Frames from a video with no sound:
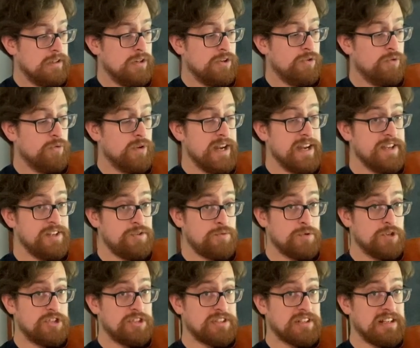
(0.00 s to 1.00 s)
Rest, we're
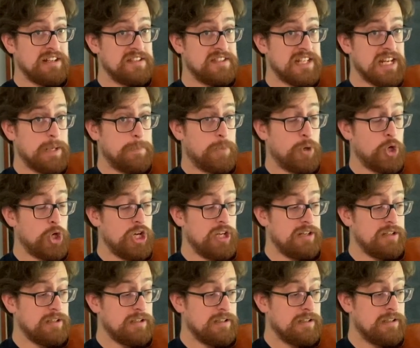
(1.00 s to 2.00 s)
just gonna stay
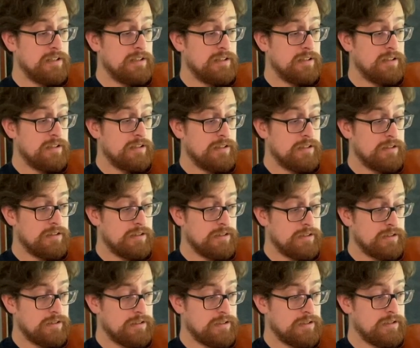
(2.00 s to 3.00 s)
put.
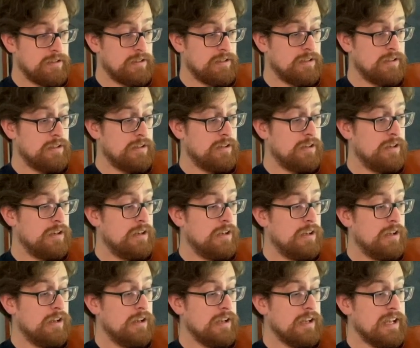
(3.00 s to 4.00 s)

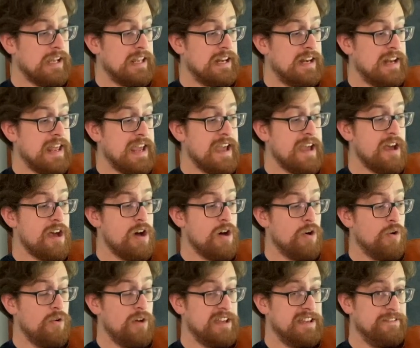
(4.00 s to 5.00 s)
And
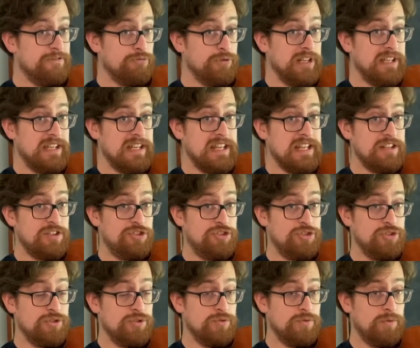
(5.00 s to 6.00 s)
now, if we need
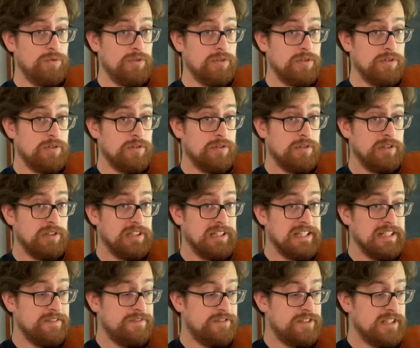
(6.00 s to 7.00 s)
to,
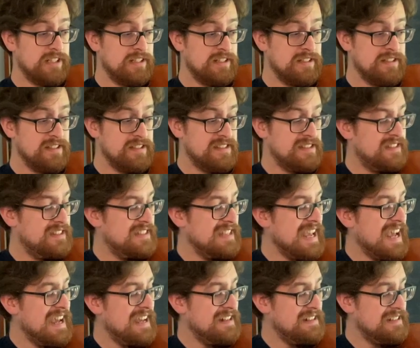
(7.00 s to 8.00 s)
lift,
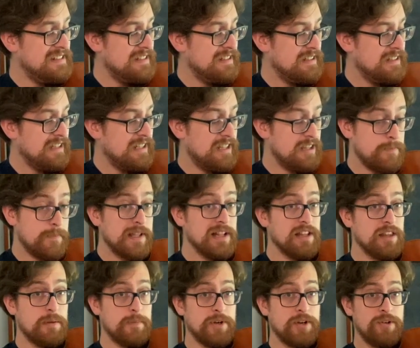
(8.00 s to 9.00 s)
set in the middle
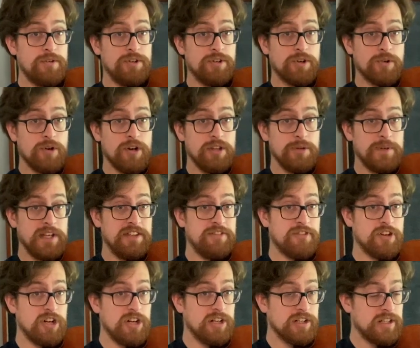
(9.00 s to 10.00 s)
of the bow, don't go all the way to the
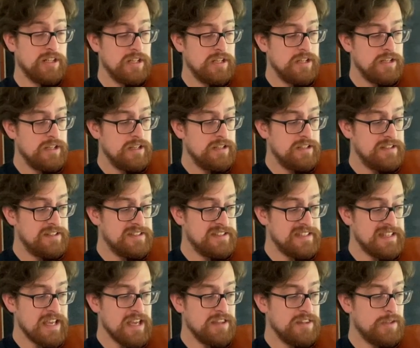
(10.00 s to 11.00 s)
frog.
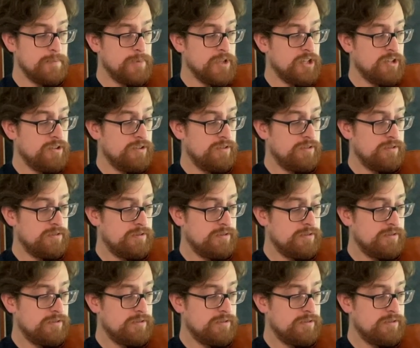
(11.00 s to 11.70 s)
Set the bow.